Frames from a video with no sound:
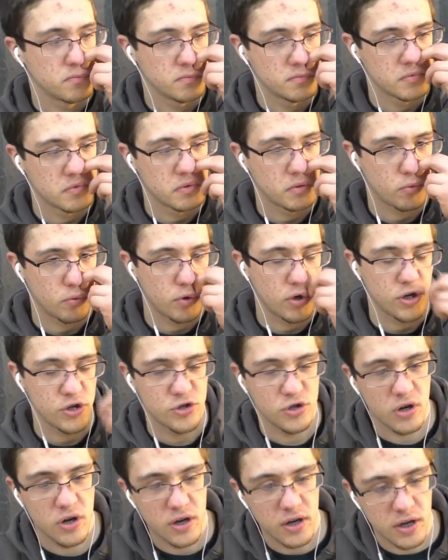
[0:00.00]
where I
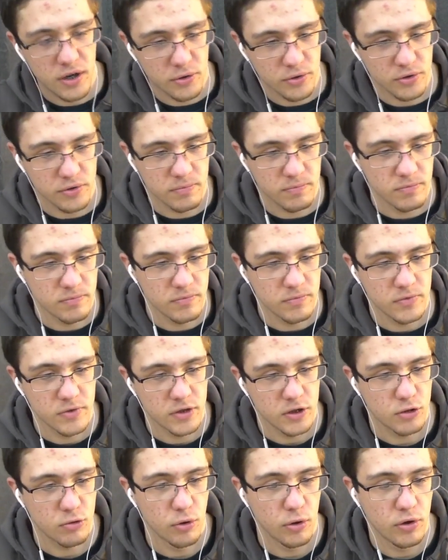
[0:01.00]
draw how the
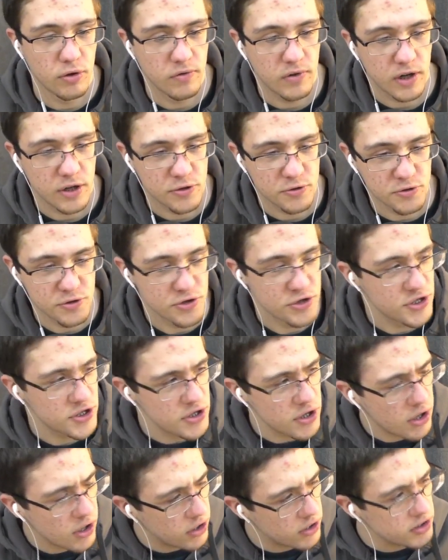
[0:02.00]
coronavirus was
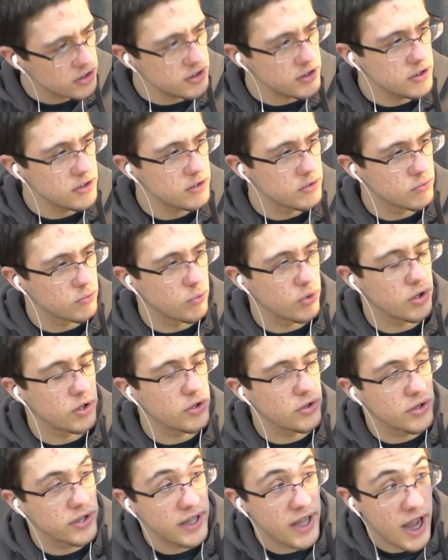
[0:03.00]
started, what are
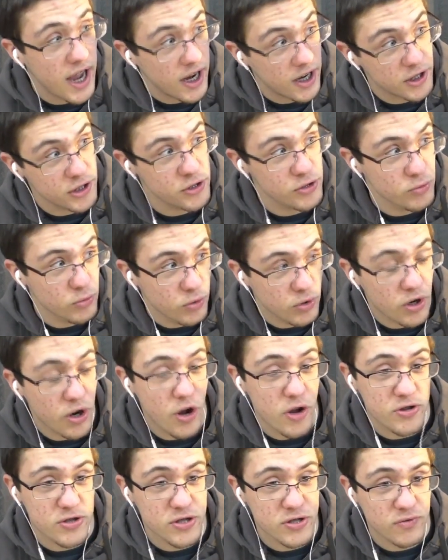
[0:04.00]
the actual
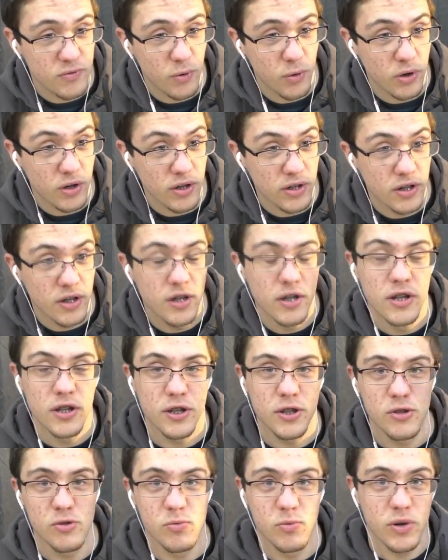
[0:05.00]
causes for it,
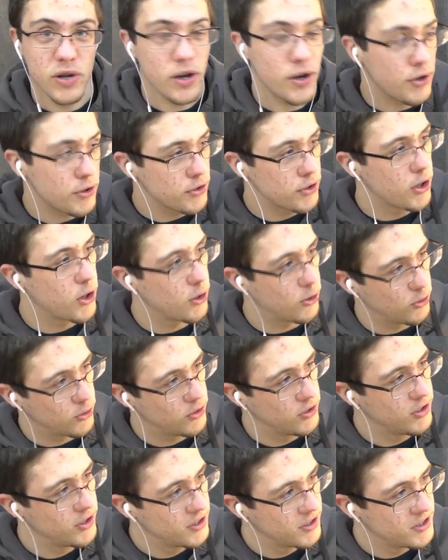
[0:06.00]
because we all know
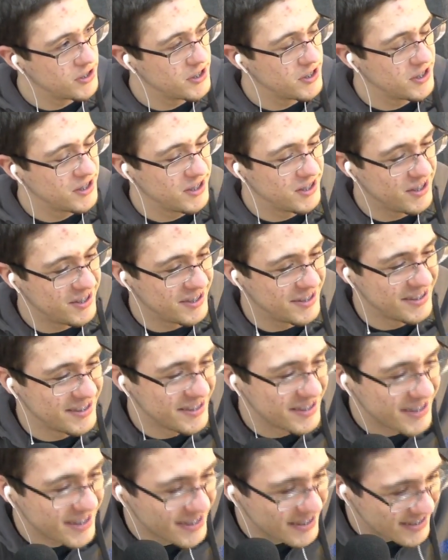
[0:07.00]

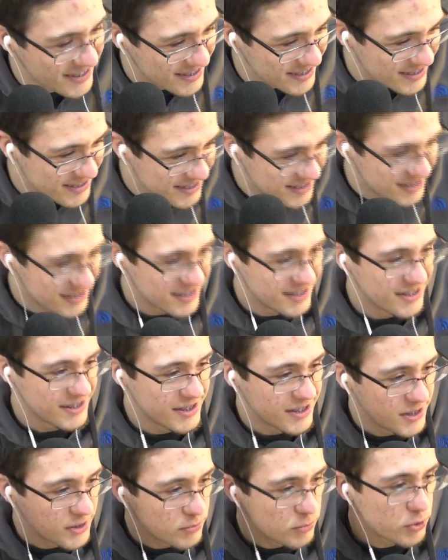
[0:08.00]
that,
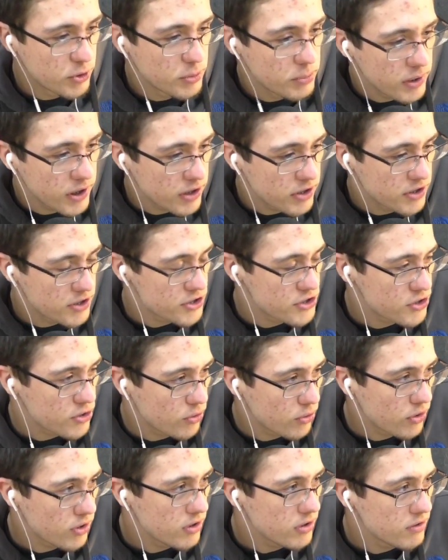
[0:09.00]
will you be on
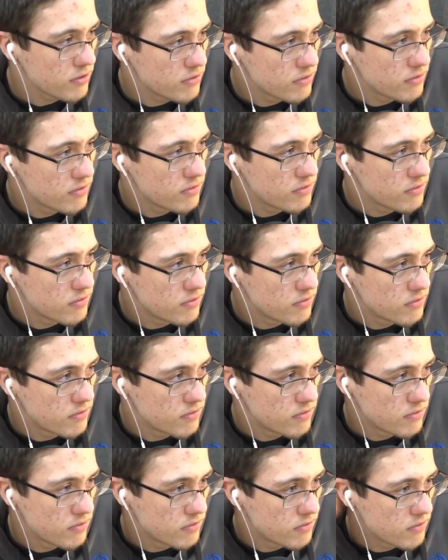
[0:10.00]
Discord?
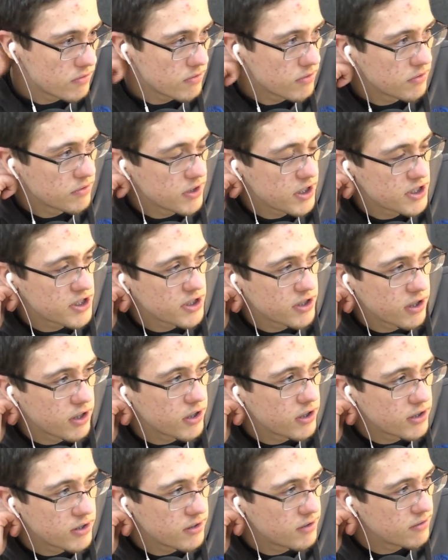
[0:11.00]
Not
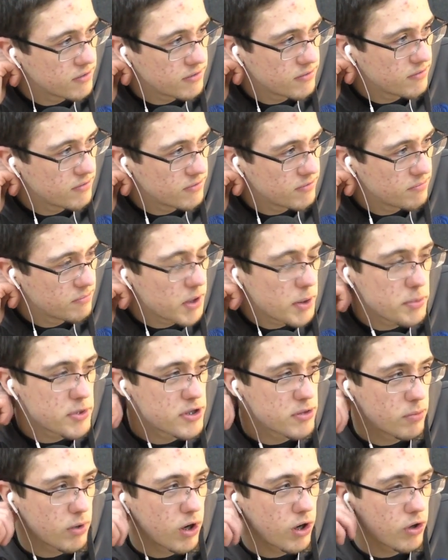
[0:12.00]
tonight. Maybe
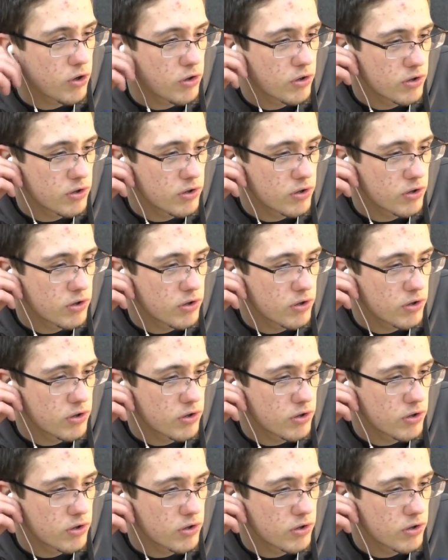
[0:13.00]
tomorrow.